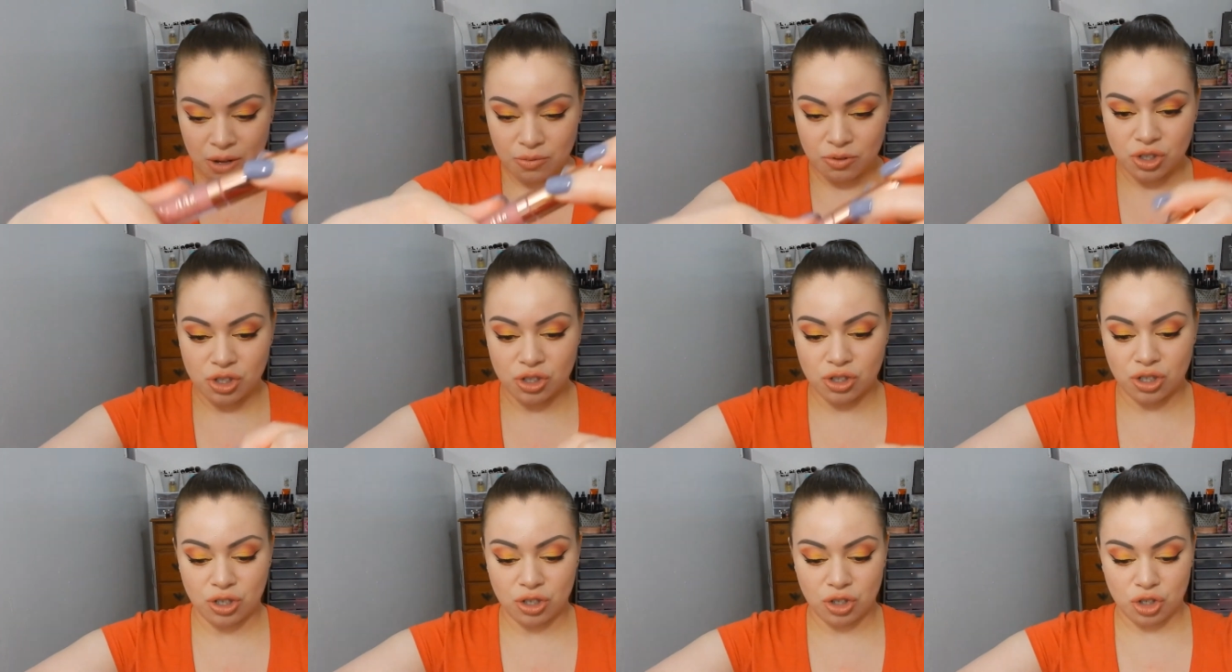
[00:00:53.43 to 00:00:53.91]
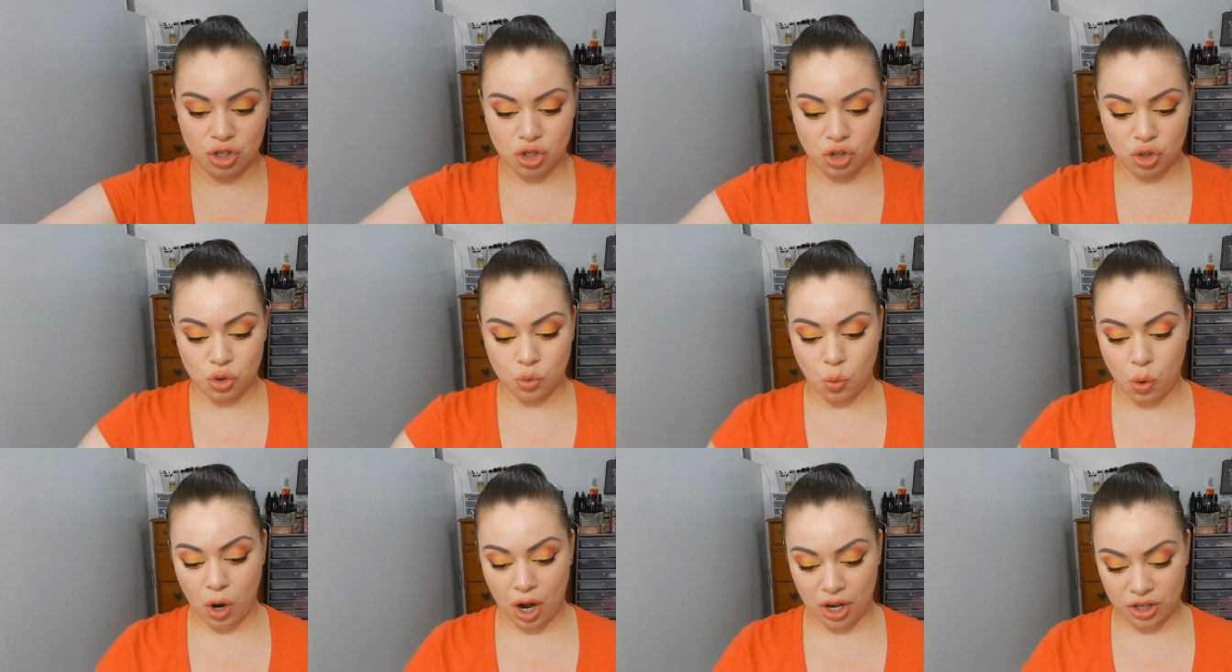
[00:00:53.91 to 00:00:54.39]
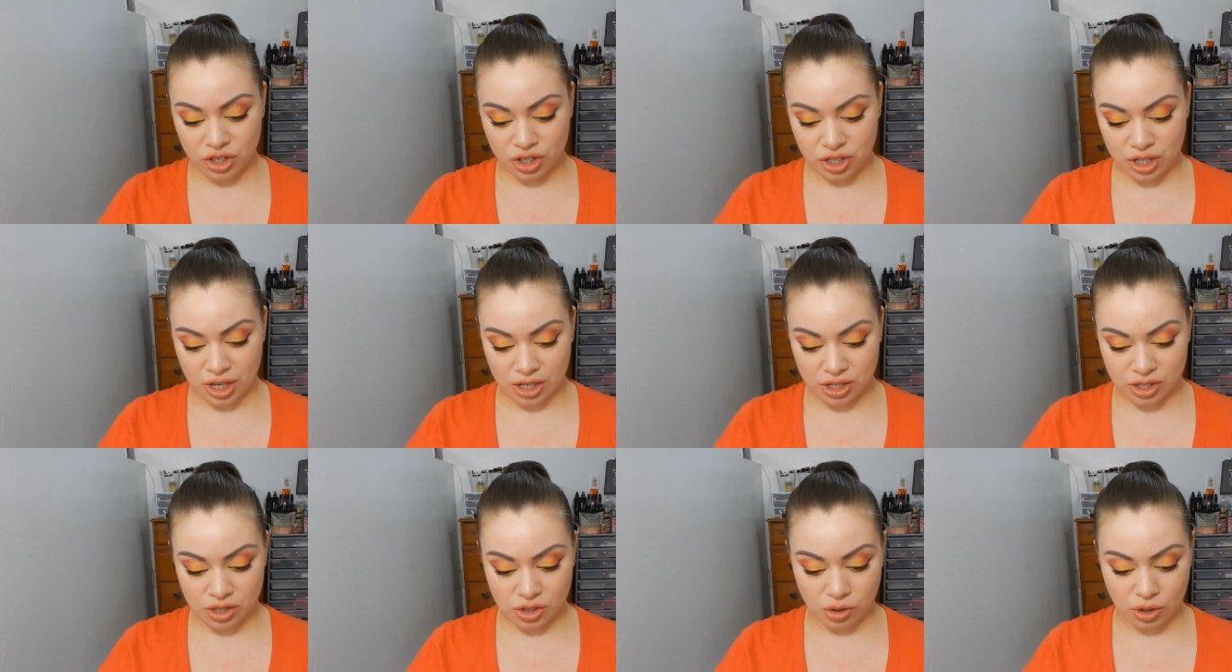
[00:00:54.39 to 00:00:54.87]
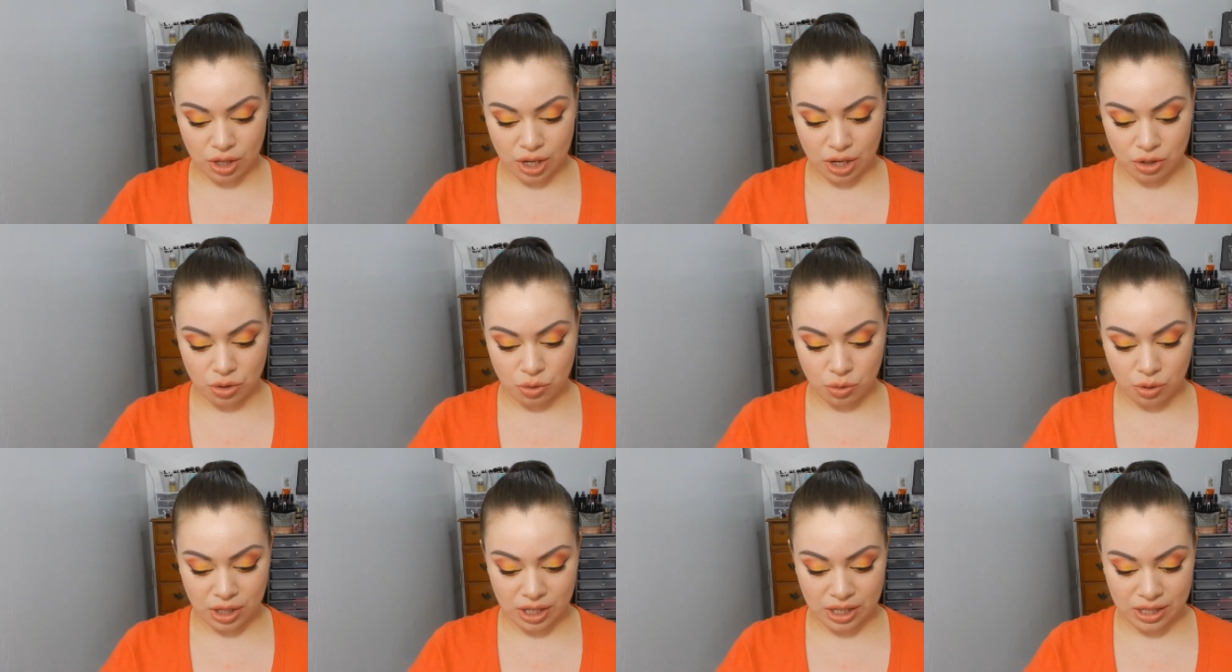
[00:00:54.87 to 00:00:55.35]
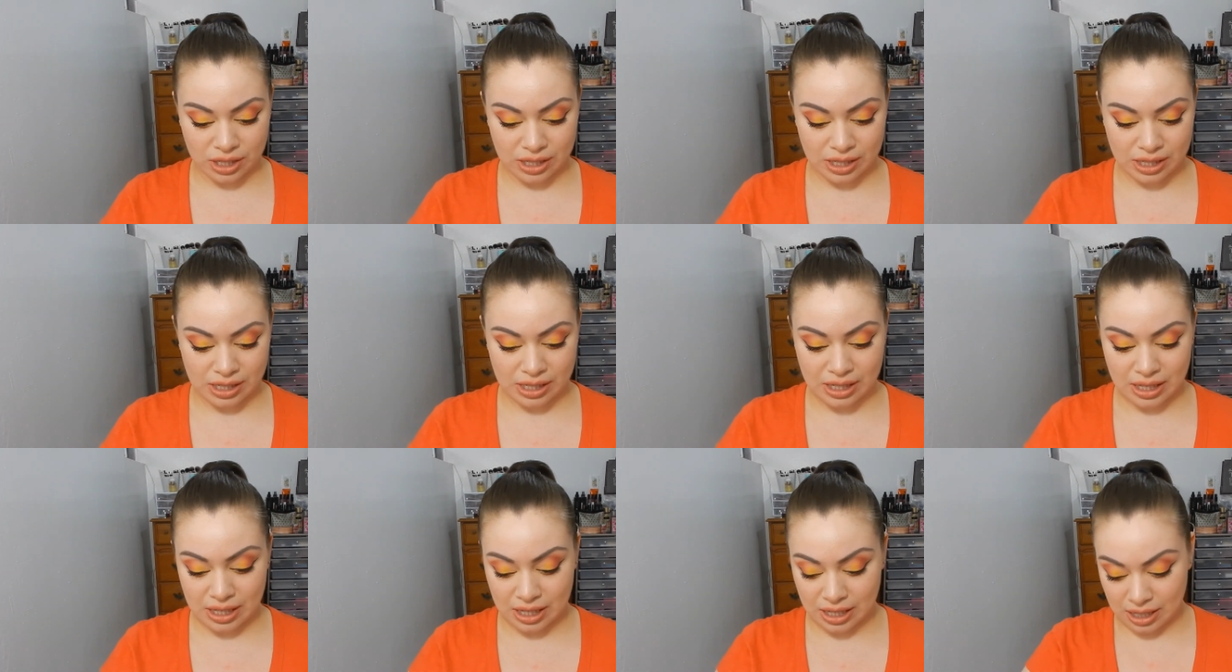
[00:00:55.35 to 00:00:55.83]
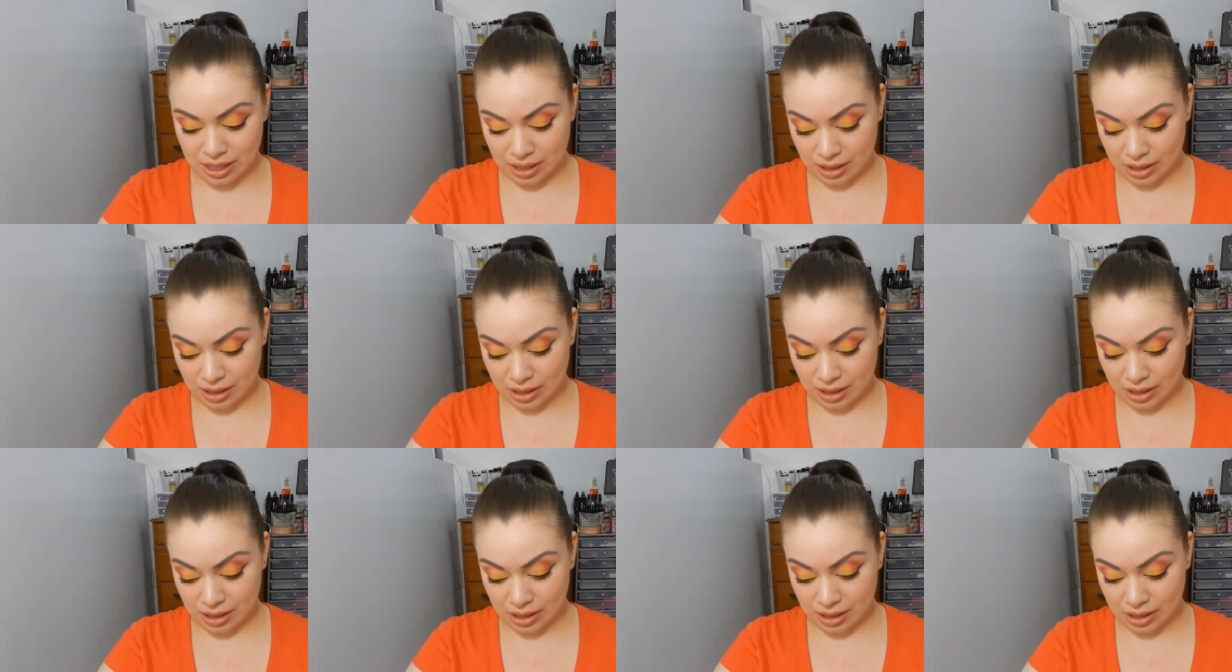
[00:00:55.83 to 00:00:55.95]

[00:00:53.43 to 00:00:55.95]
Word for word: Just gonna swatch that so that you can see.